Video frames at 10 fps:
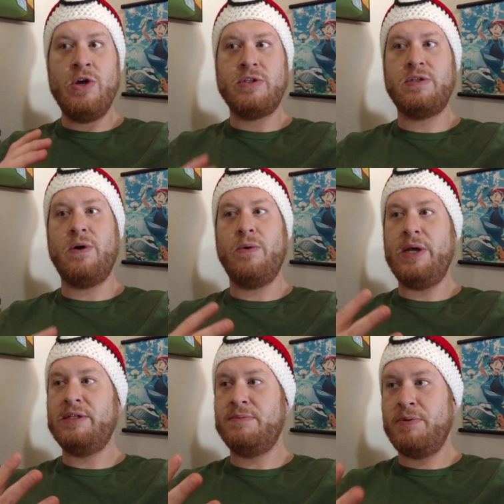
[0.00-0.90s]
so
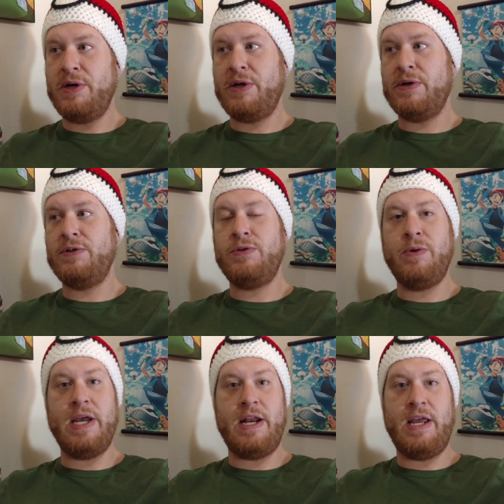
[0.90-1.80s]
it's pretty good to
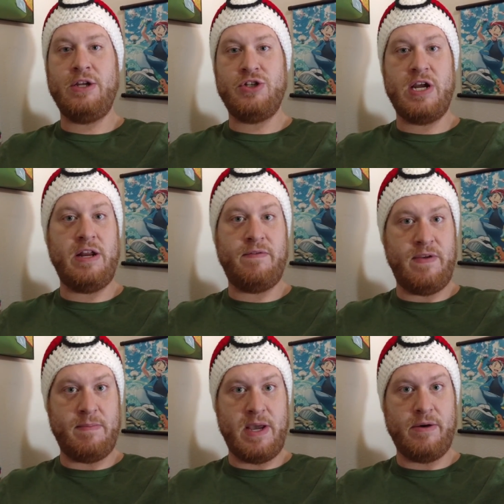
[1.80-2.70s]
get a shiny
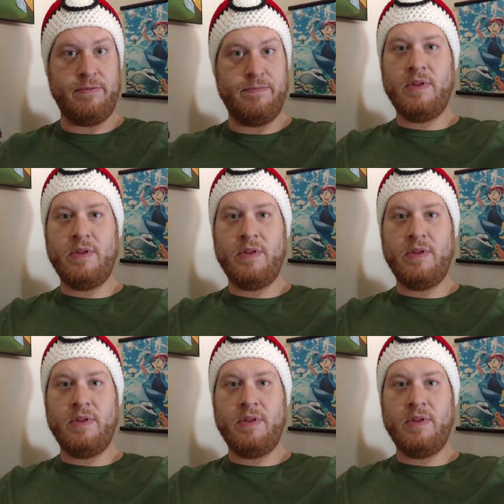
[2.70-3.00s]
female.